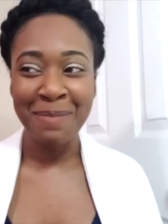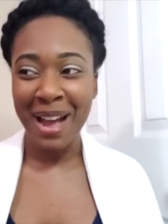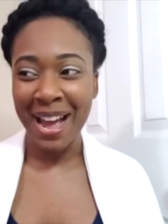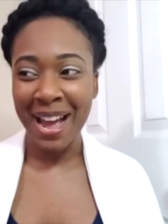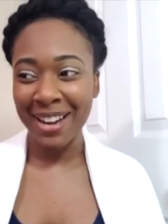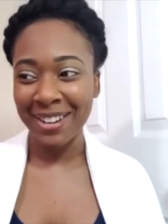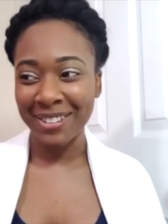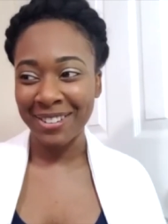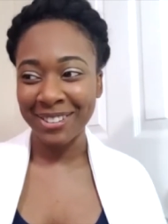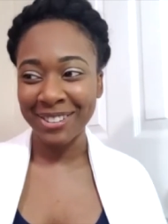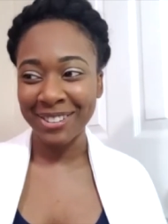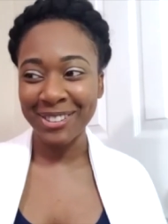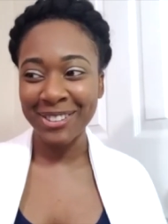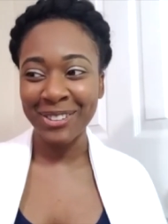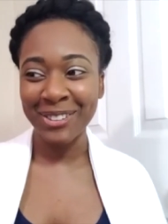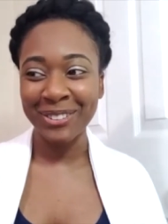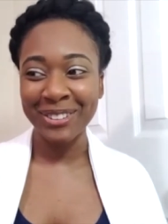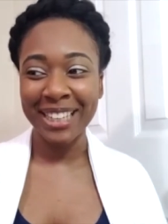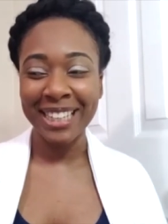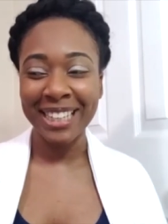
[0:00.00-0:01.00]
pattern.
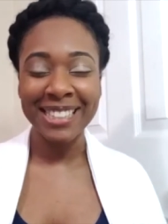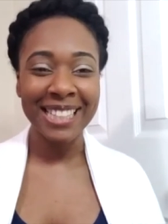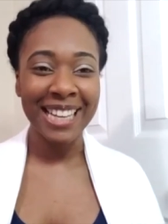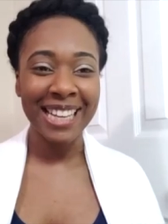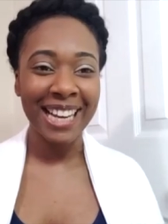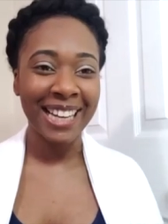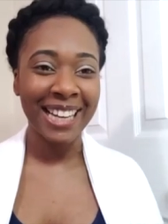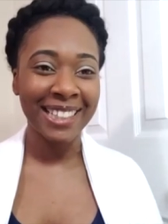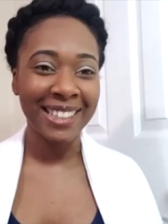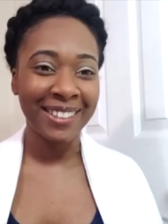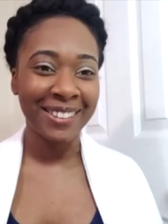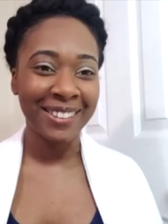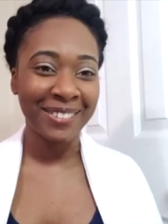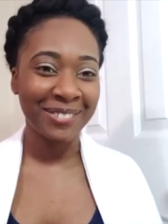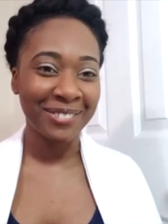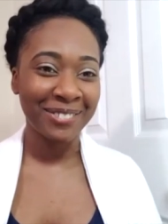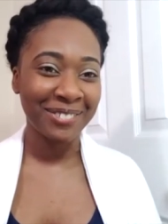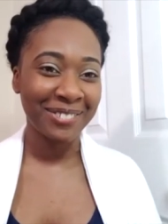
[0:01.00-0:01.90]
So that's kind of